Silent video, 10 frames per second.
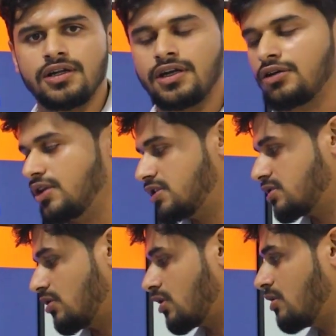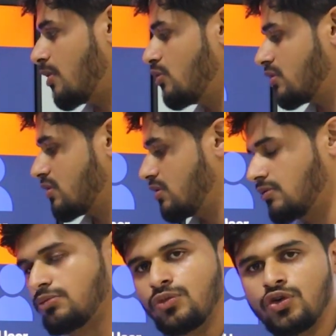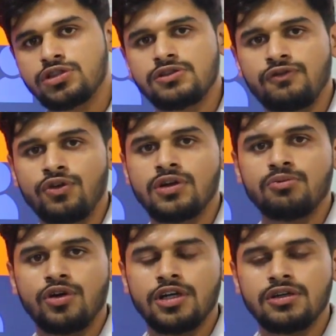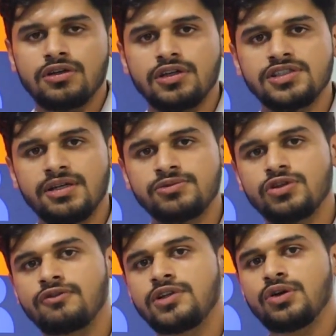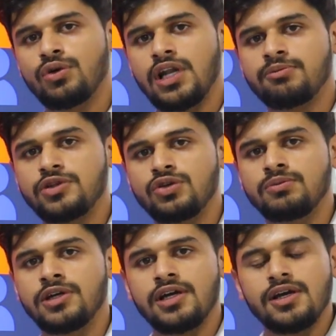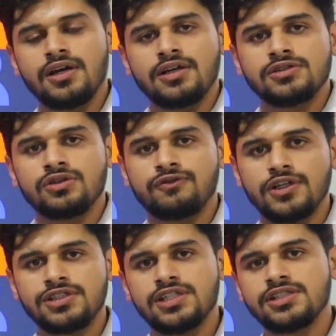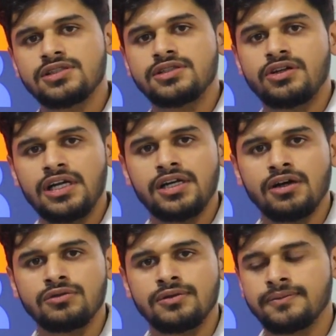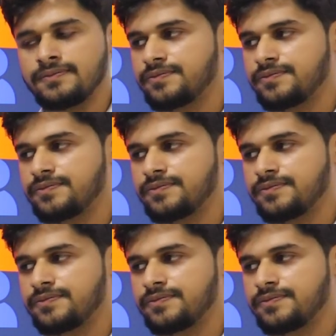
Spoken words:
Now let's talk about most four important concepts of the OLAP queue. So first is drill down.